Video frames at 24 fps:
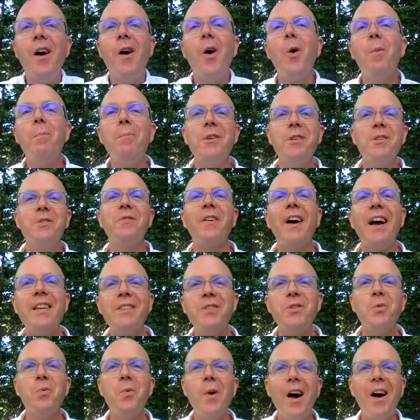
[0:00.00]
Hope this
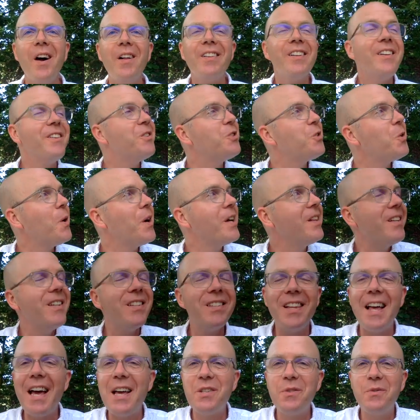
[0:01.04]
finds you well, enjoying
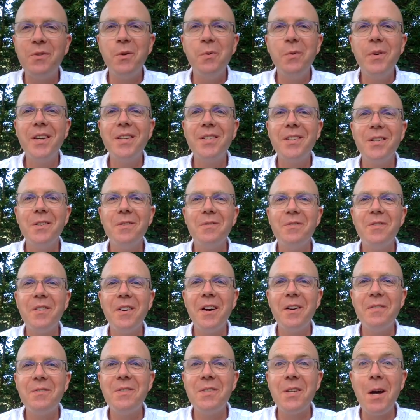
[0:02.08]
these last few weeks of,
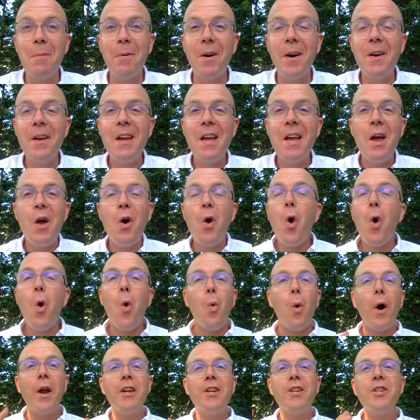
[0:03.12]
of summer.
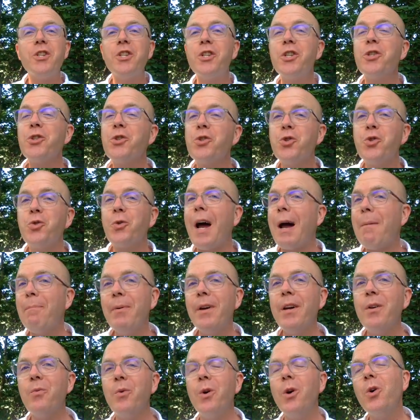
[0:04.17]
Wanted to just drop
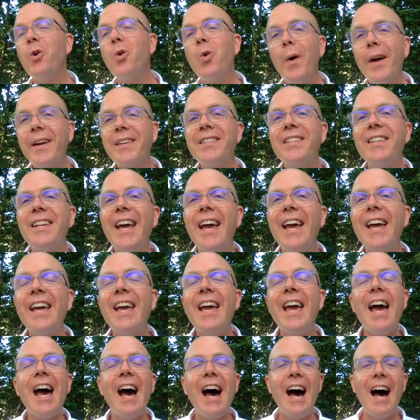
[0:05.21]
in real quick today
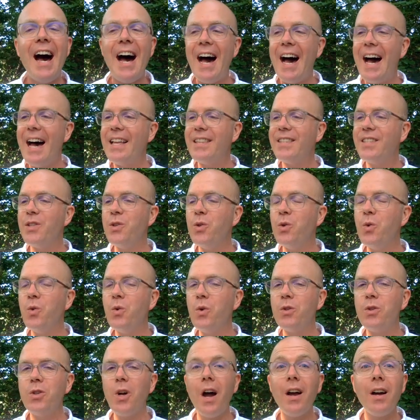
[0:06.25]
uh, to
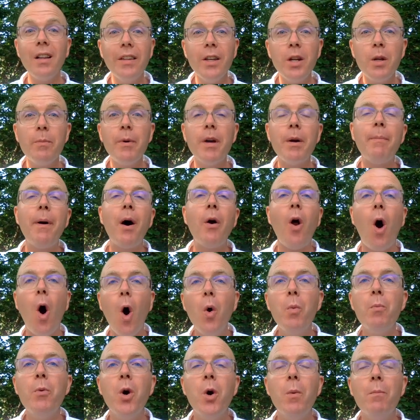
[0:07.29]
talk a little bit about
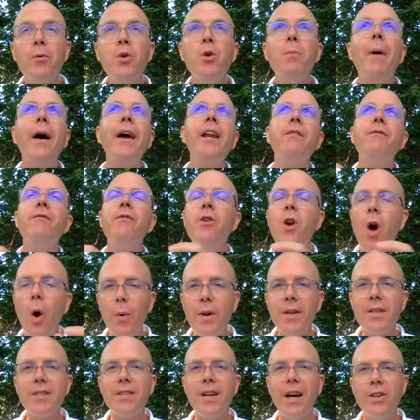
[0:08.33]
homeroom. You might have
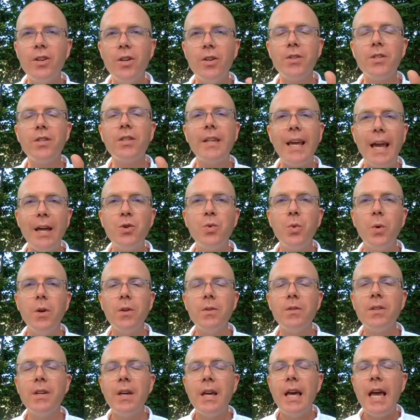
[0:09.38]
noticed on your
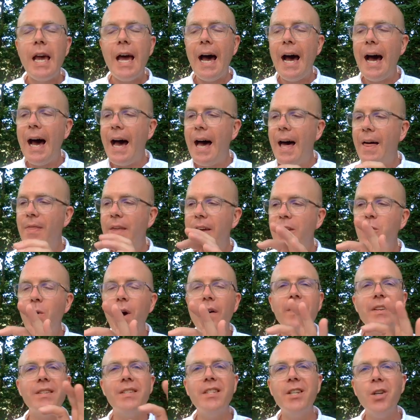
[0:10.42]
schedules uh, that you
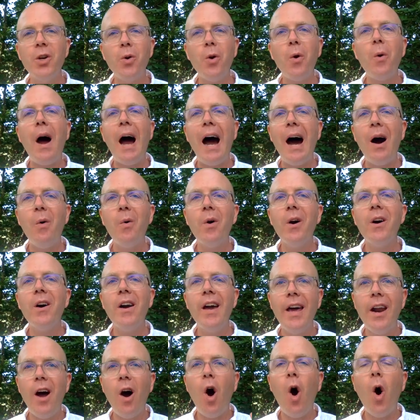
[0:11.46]
have a zero hour
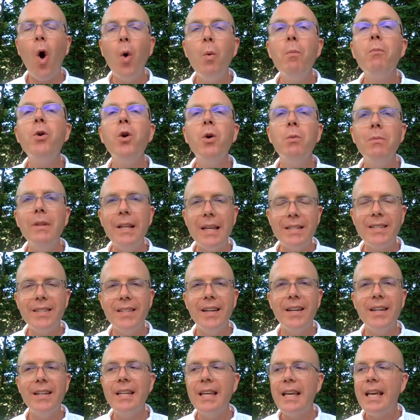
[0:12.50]
and a homeroom
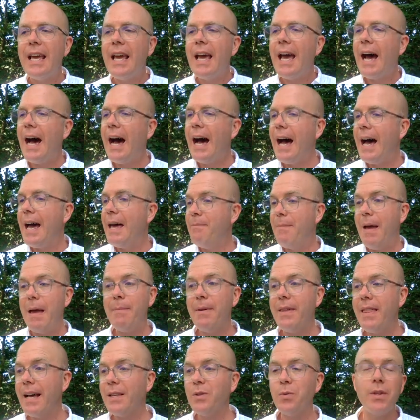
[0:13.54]
listed, uh, and
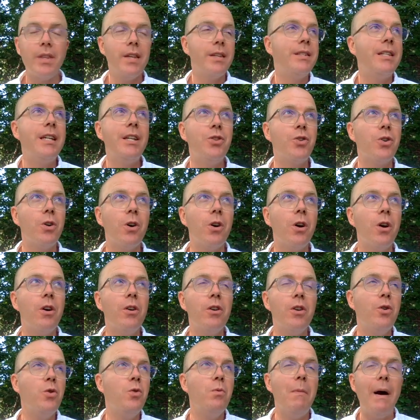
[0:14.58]
maybe that's with a teacher
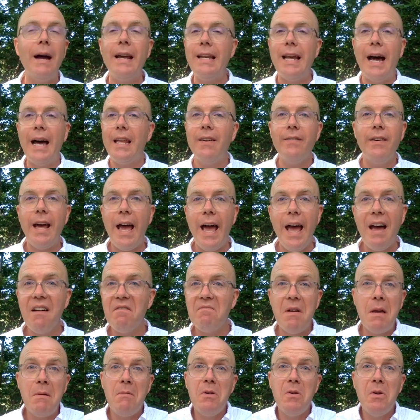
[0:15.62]
you might not even have.
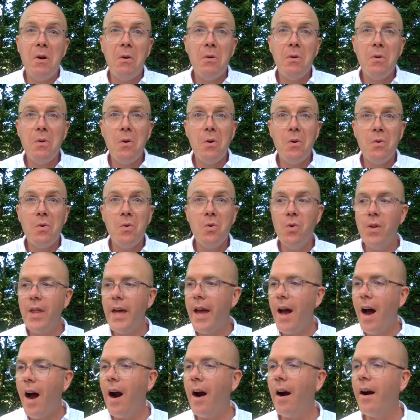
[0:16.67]
Maybe you don't know who
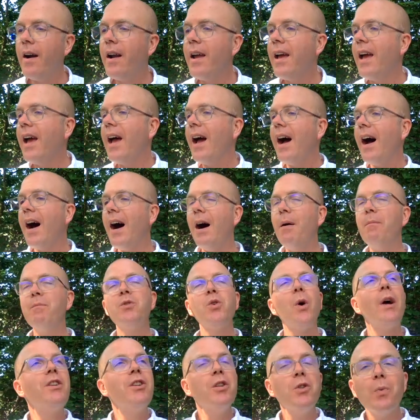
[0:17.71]
they are. Um,
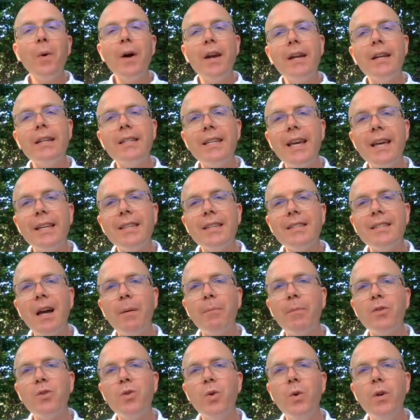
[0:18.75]
so I just wanted to take this
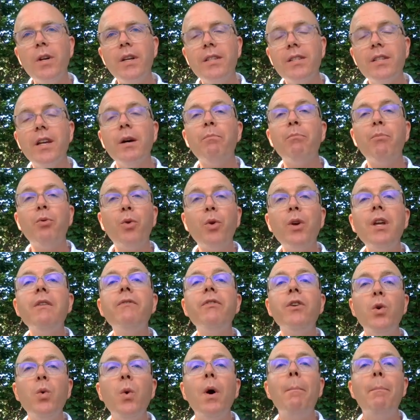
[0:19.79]
opportunity to
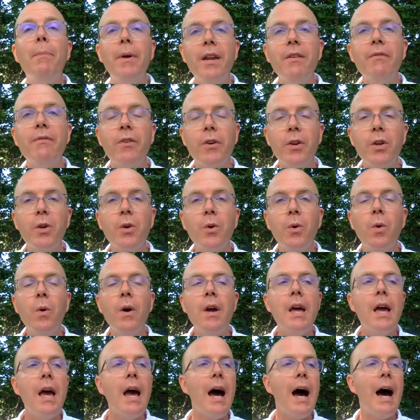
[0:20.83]
preview a bit for you
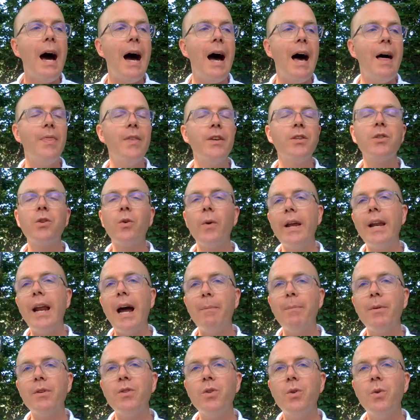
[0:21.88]
uh, this great
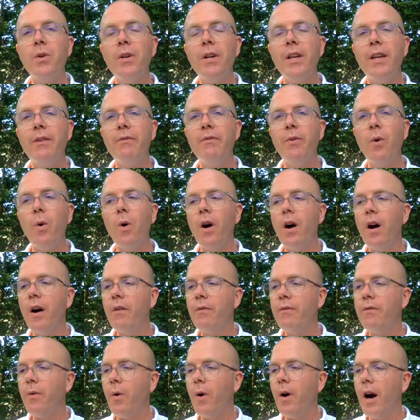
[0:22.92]
opportunity for,
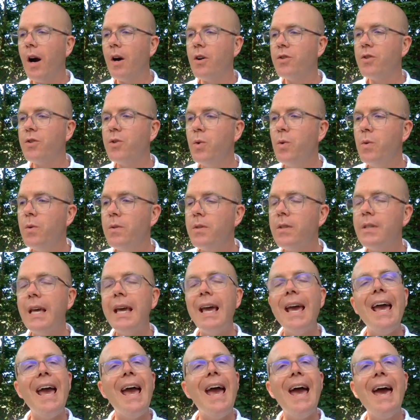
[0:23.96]
for our students,
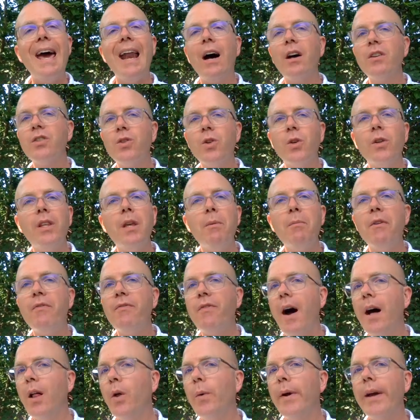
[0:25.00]
and I'll certainly be
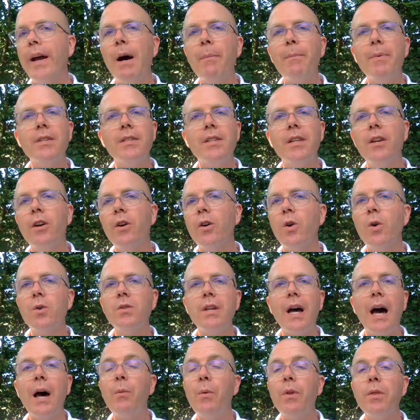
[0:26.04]
following up as the year goes
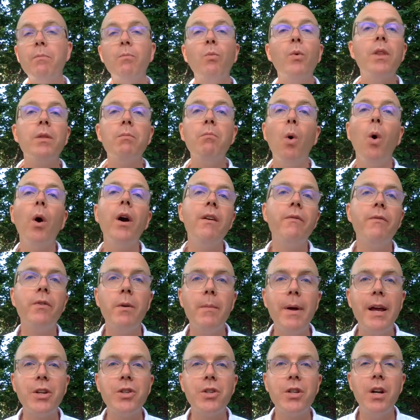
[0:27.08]
on with, with more
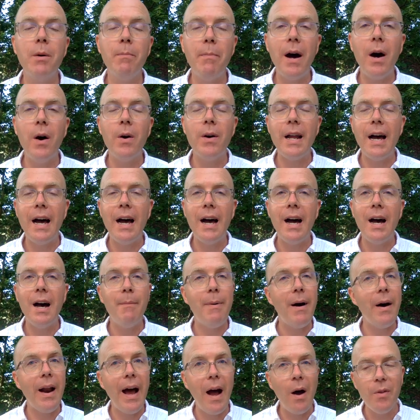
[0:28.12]
information about, uh,
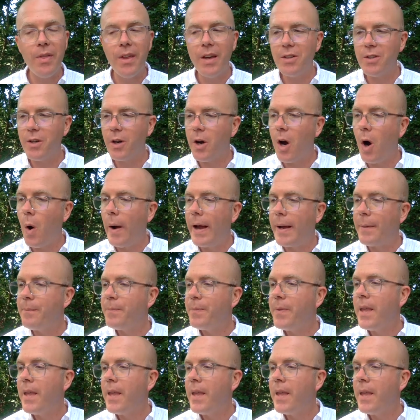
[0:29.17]
about how things are going.